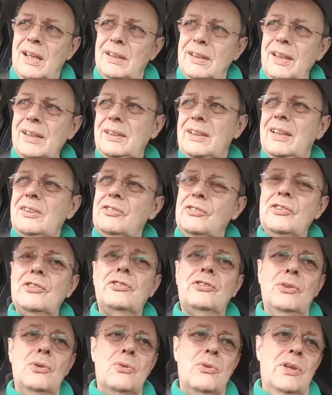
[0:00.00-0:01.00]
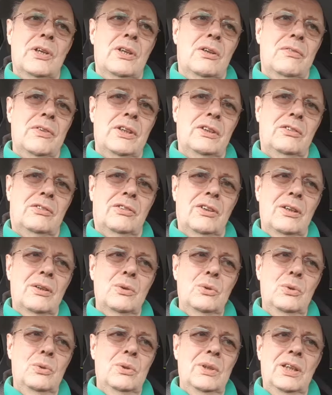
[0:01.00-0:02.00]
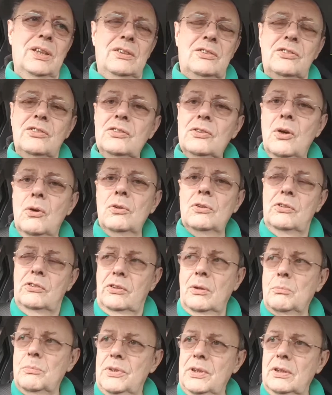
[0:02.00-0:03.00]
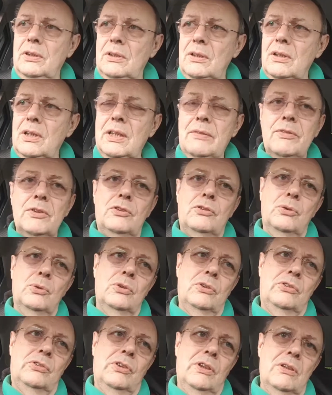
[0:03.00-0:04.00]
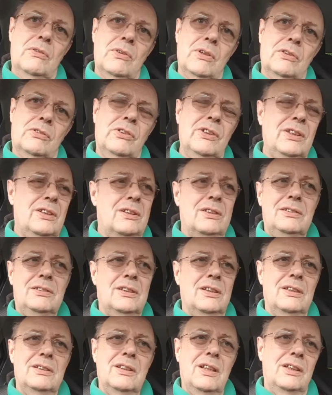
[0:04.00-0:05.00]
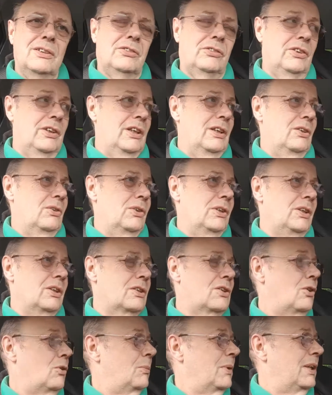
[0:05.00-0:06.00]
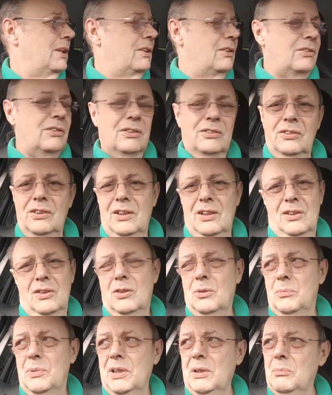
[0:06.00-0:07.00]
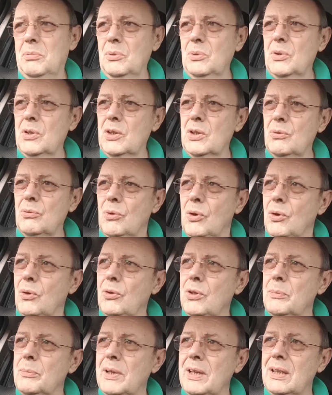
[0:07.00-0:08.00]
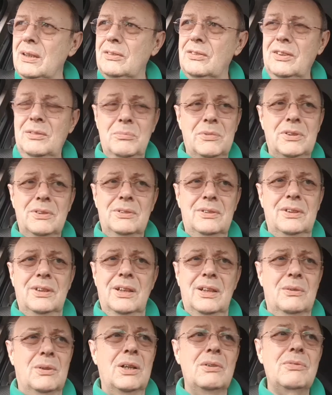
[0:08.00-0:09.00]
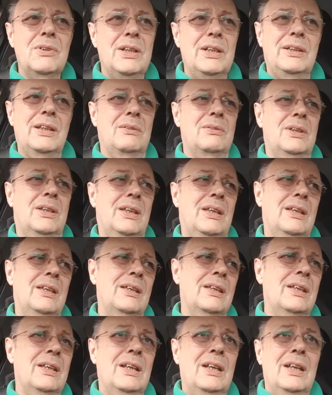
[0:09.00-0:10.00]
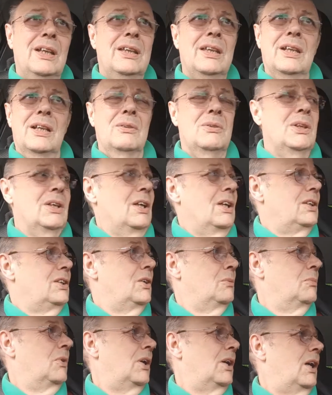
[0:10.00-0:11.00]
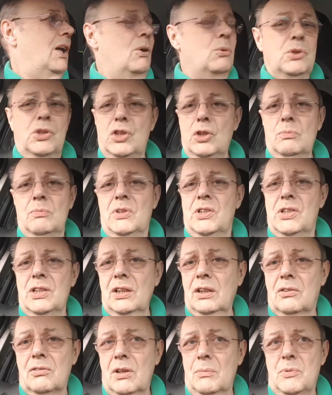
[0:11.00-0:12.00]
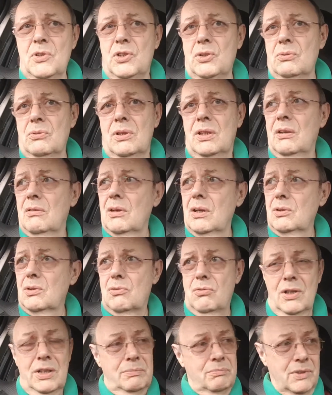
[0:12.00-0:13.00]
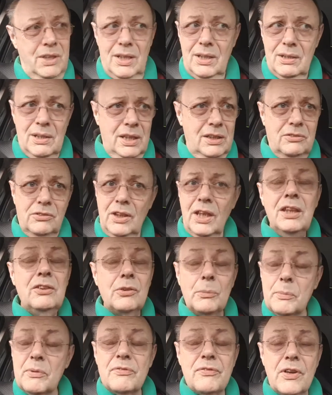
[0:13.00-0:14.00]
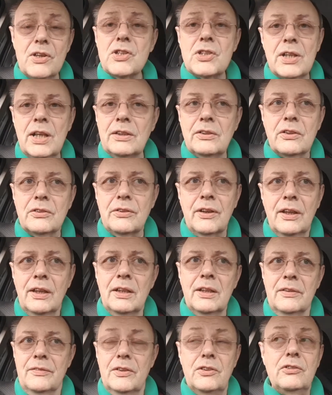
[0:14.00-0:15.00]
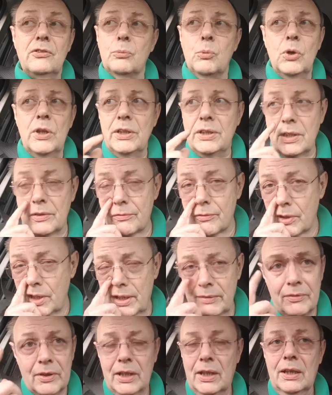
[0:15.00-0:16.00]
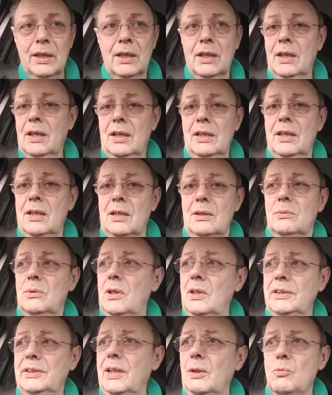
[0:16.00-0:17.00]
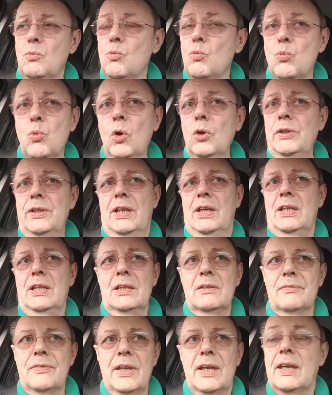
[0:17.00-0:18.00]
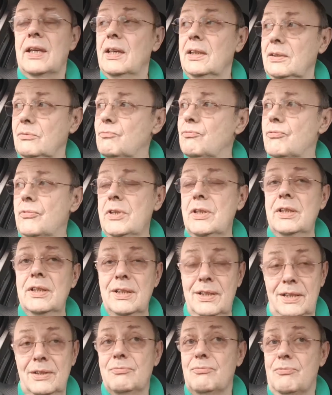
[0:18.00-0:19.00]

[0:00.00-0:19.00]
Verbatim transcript: that, that's the story of it. So it's not something that I ever took seriously. I, I see a lot of your comments. I see a lot of people that are rude about it, but you know I really don't care. You know you might hold John Moschitta up as your hero. Great, yeah, he's he's a professional entertainer. This is what he did for a living. You know I don't want any of that. It really,